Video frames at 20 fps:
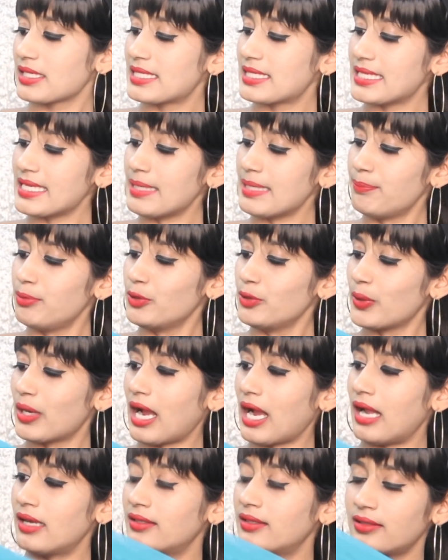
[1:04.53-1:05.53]
sea
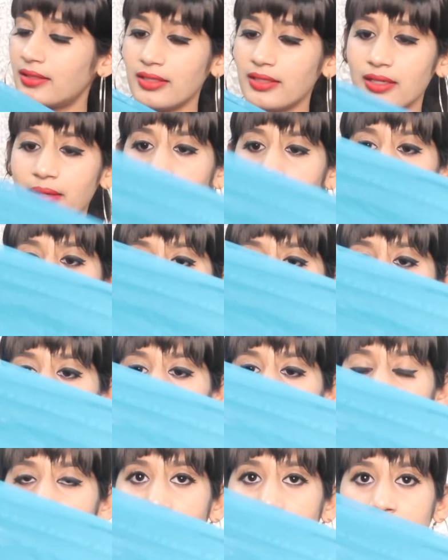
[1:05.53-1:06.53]
blue color,
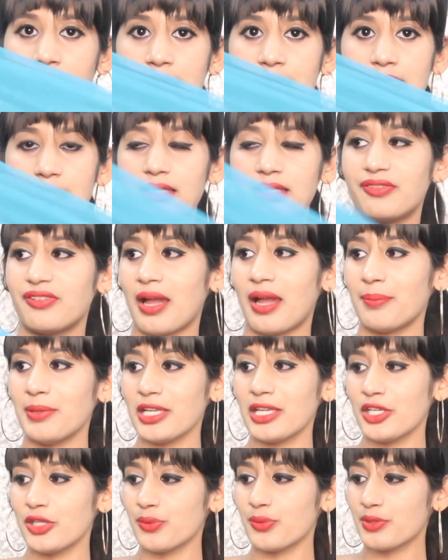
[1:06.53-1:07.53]
and the
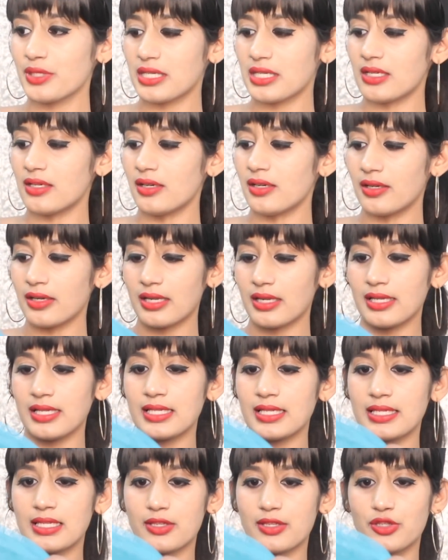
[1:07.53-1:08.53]
fabric used here
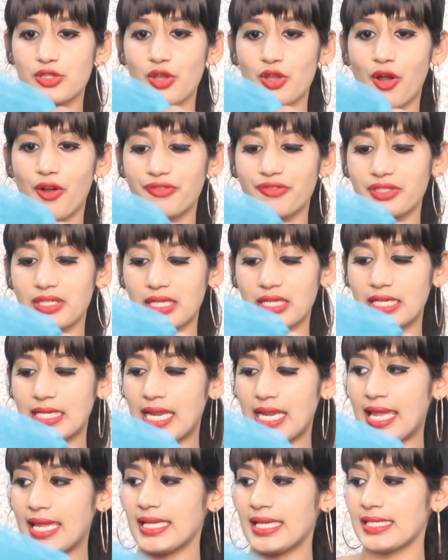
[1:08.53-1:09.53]
is soft
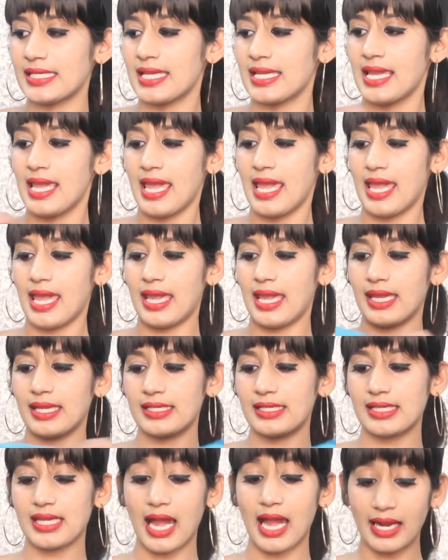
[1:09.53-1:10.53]
net,
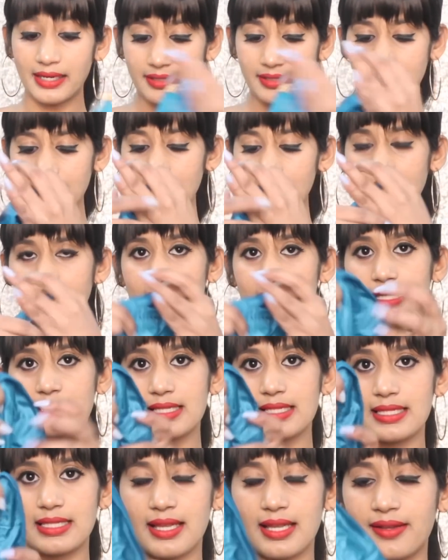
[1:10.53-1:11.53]
and underneath
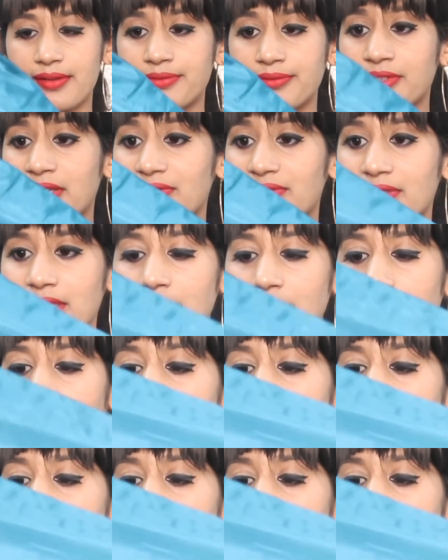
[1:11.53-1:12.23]
this they have given